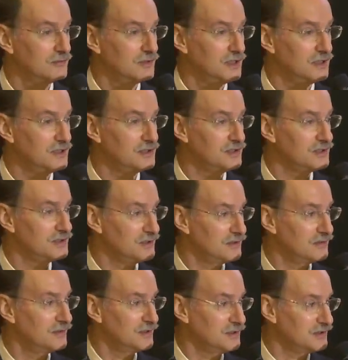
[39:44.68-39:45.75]
And this is,
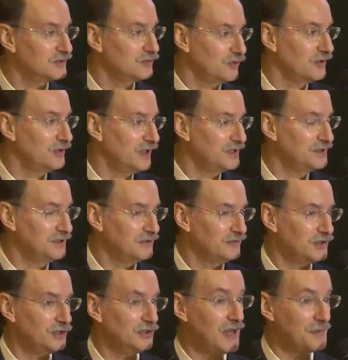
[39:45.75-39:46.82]
this is where the idea
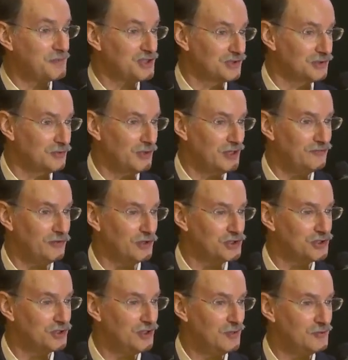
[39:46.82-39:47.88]
of collapsing the wave
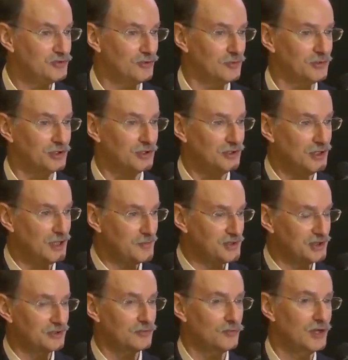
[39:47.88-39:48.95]
function comes from. You're
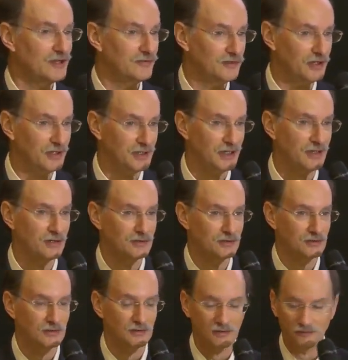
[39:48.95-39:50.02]
collapsing the wave-like
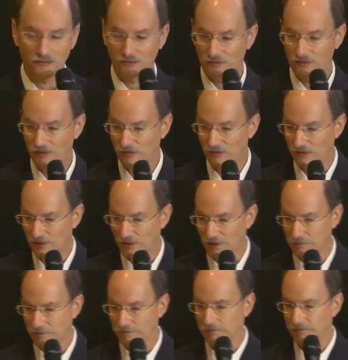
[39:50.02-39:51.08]
character of, of
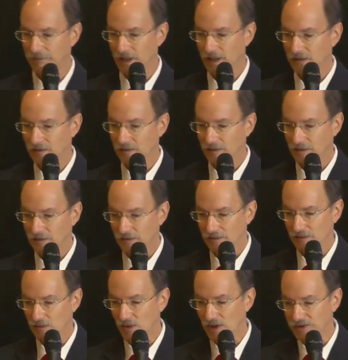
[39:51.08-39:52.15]
um,
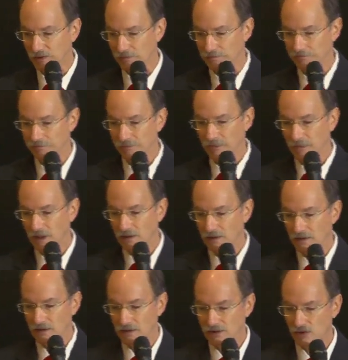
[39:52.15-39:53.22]
the quantum.
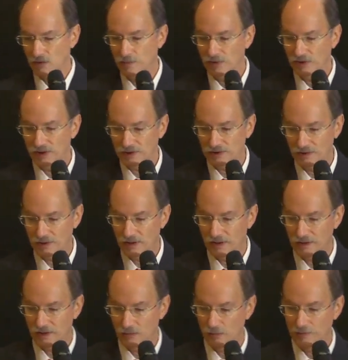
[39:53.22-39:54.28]
So we predict
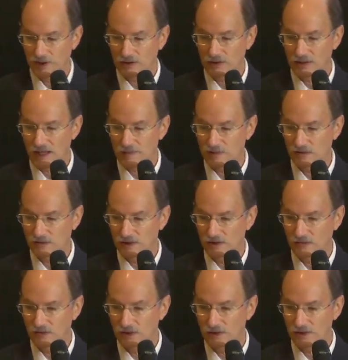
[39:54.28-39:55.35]
uh, there will be a collapse of
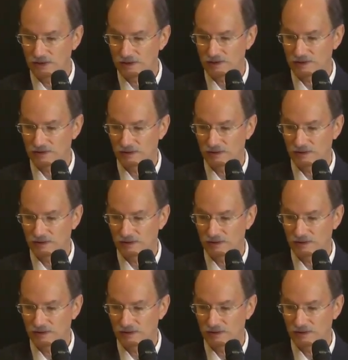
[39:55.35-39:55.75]
interference.